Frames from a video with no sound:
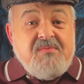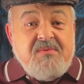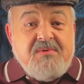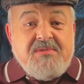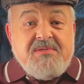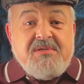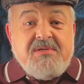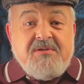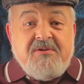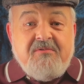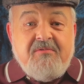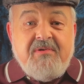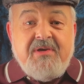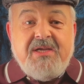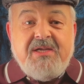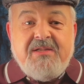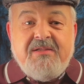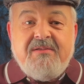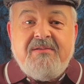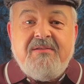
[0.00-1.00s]
one's
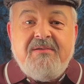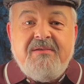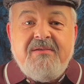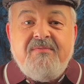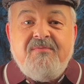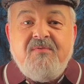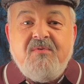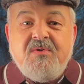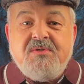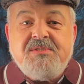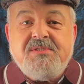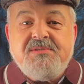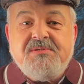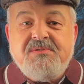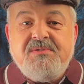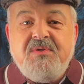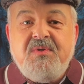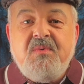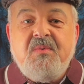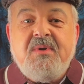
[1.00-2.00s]
underrated. It forces
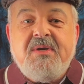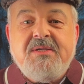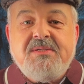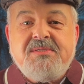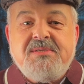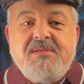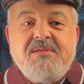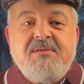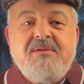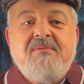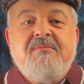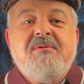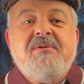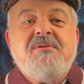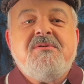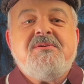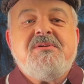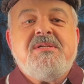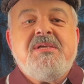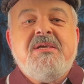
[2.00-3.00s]
nuance into your
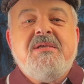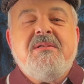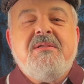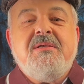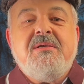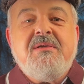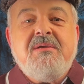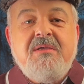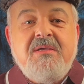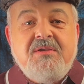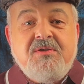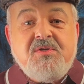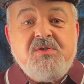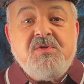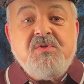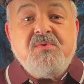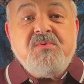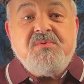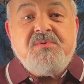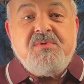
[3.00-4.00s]
understanding and
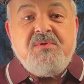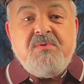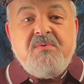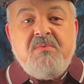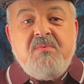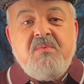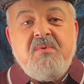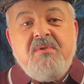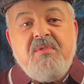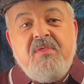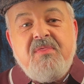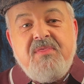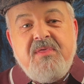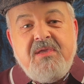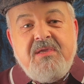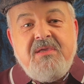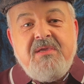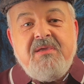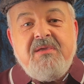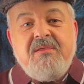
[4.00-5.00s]
shows you where the
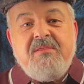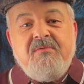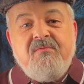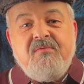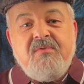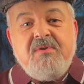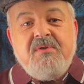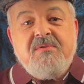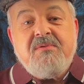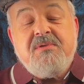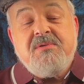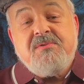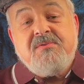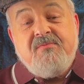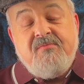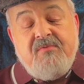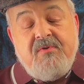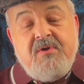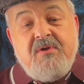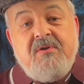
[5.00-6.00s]
thinking in the field has
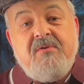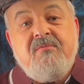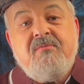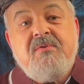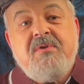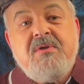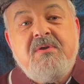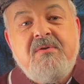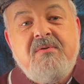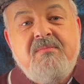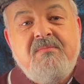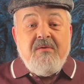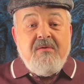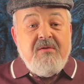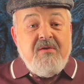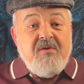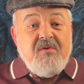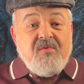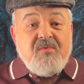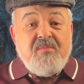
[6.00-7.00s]
evolved. Here's